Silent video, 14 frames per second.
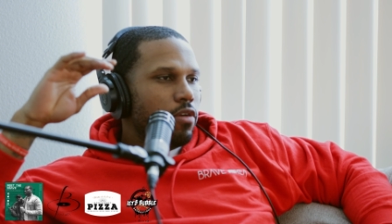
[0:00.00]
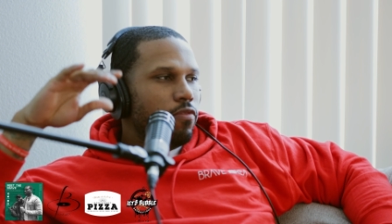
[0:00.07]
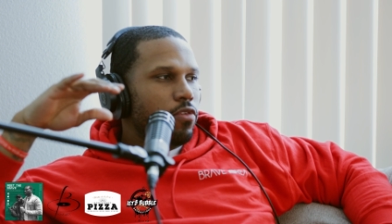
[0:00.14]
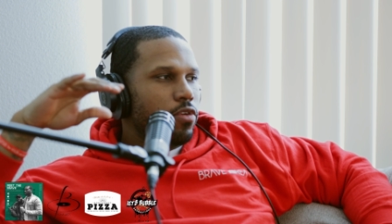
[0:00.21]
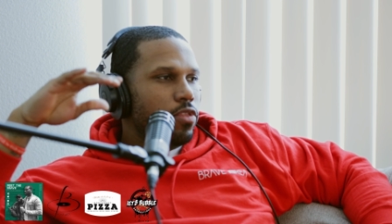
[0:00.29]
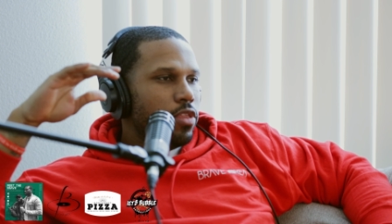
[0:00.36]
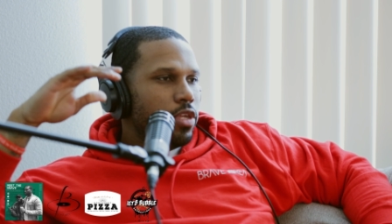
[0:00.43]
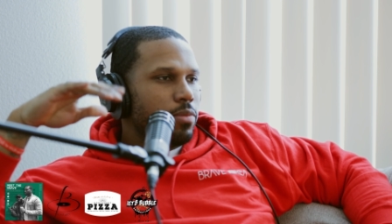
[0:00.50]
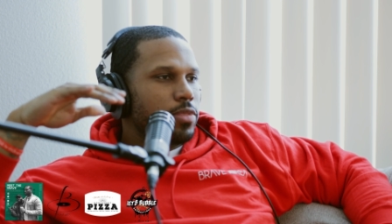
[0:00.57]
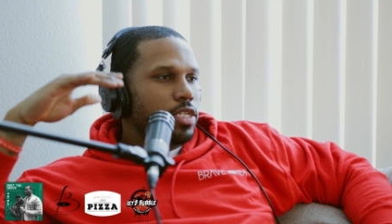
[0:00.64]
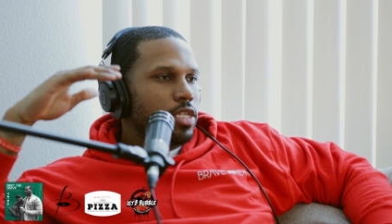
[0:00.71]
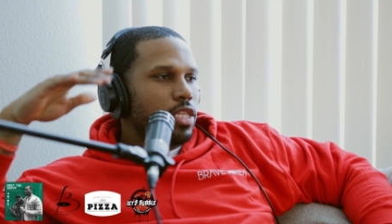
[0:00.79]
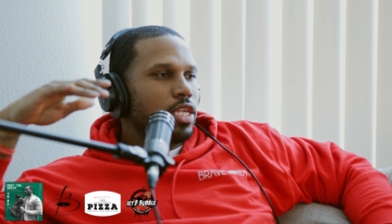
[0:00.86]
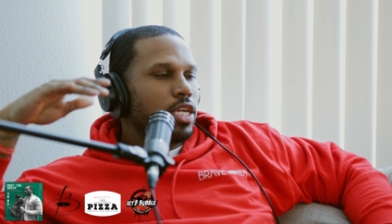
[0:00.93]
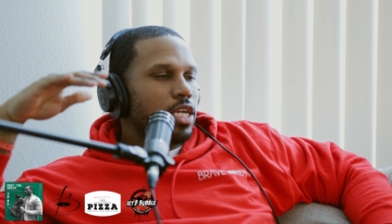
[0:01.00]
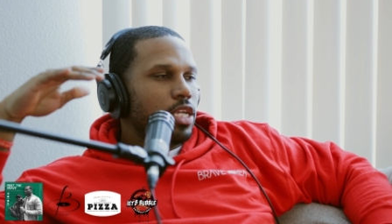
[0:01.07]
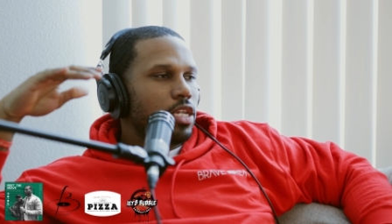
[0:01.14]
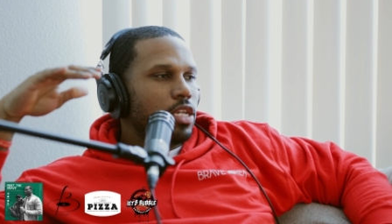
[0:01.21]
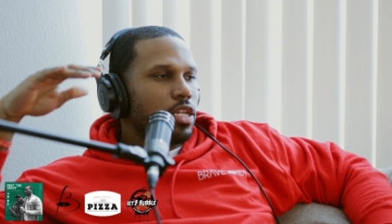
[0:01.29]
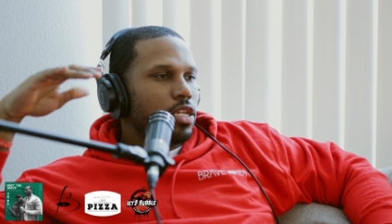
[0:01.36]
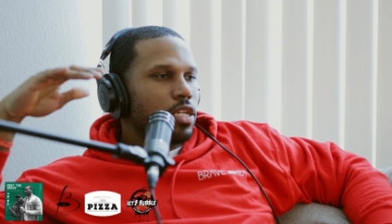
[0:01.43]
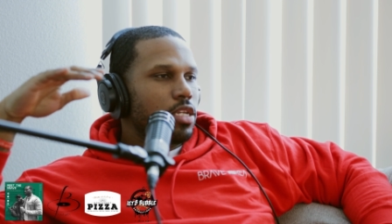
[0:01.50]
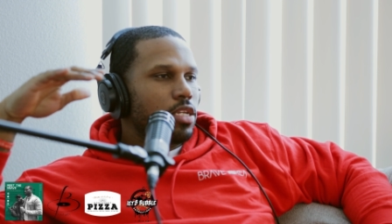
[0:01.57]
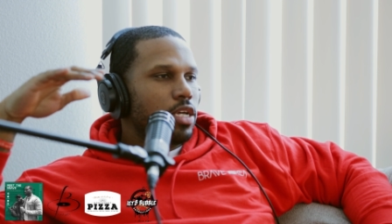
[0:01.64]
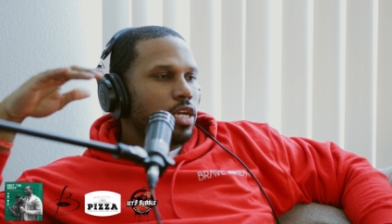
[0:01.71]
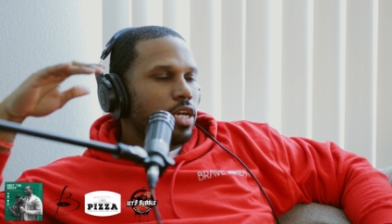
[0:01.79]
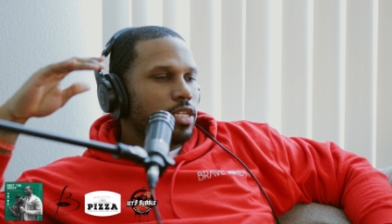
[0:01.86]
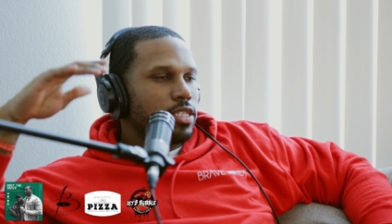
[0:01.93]
for them to then
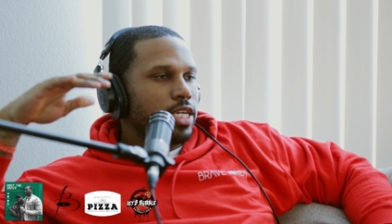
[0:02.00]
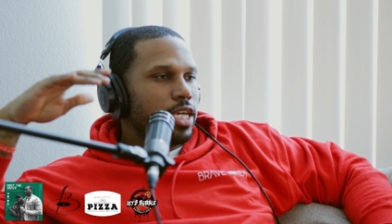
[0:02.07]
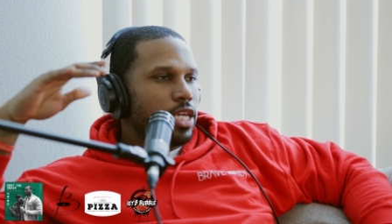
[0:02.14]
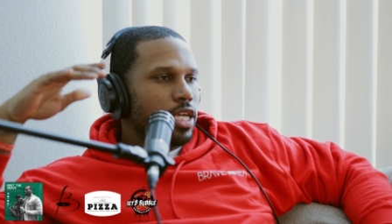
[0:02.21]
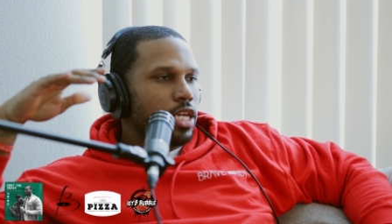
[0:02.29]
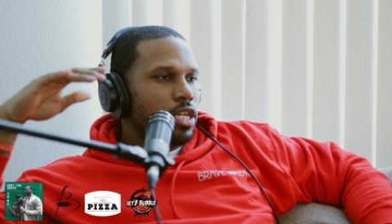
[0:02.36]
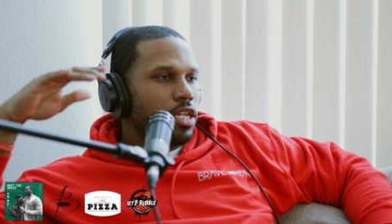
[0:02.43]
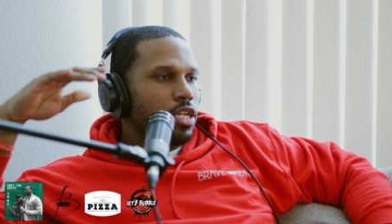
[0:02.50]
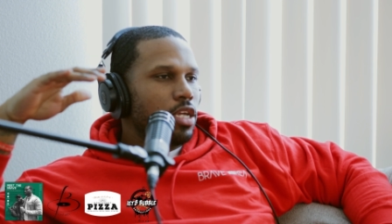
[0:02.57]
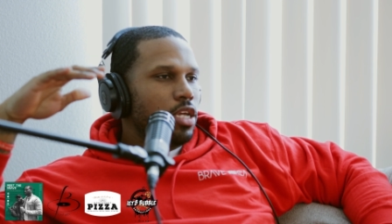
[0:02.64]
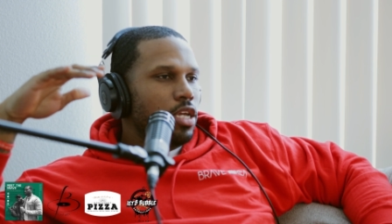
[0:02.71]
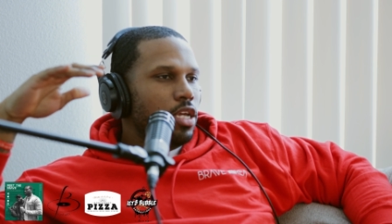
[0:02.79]
take in,